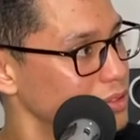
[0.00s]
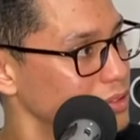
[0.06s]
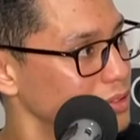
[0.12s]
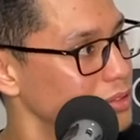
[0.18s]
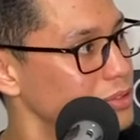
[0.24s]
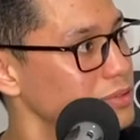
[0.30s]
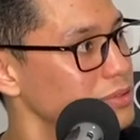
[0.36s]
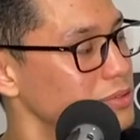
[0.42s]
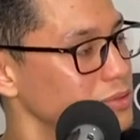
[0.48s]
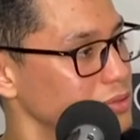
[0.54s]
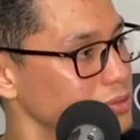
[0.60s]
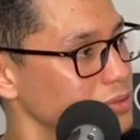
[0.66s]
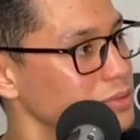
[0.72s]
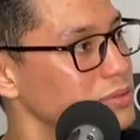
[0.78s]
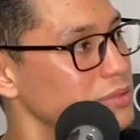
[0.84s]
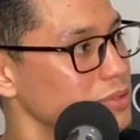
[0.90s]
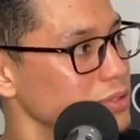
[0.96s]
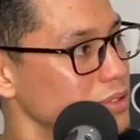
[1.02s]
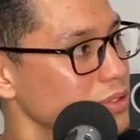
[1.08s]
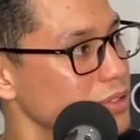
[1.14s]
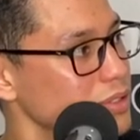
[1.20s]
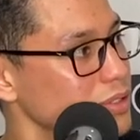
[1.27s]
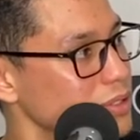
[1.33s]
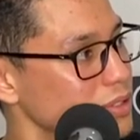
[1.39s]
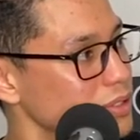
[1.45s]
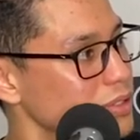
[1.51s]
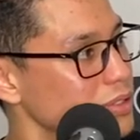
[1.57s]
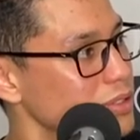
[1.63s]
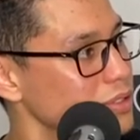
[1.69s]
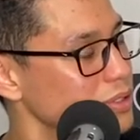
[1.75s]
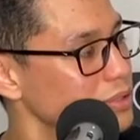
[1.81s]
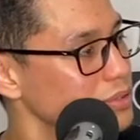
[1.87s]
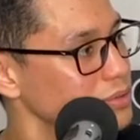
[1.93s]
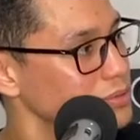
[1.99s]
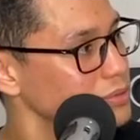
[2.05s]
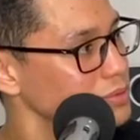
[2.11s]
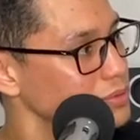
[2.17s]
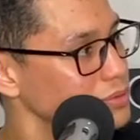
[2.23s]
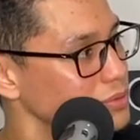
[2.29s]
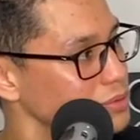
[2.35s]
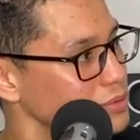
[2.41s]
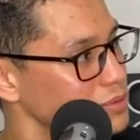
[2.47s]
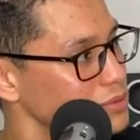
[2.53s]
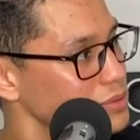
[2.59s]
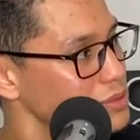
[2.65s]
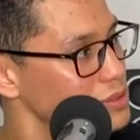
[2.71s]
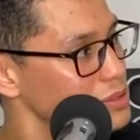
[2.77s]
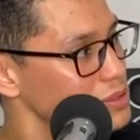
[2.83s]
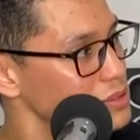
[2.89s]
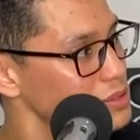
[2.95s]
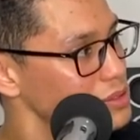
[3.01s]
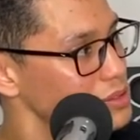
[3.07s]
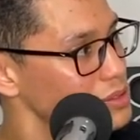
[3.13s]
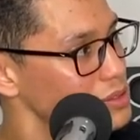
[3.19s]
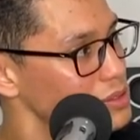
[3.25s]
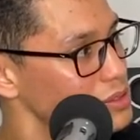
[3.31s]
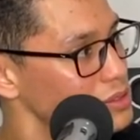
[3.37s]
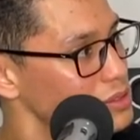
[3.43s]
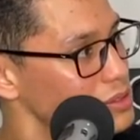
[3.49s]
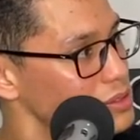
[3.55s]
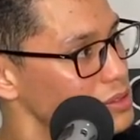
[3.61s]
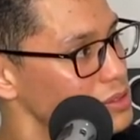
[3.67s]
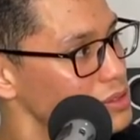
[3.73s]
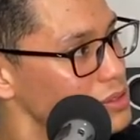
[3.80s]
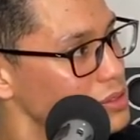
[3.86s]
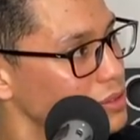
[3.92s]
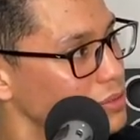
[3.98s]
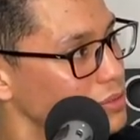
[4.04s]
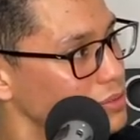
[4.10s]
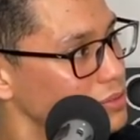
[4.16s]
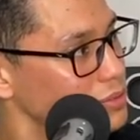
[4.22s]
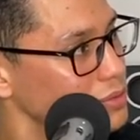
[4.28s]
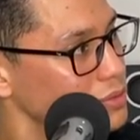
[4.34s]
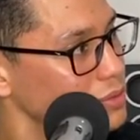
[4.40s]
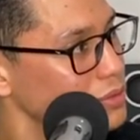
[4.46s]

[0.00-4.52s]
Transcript: No words are spoken by the person on screen.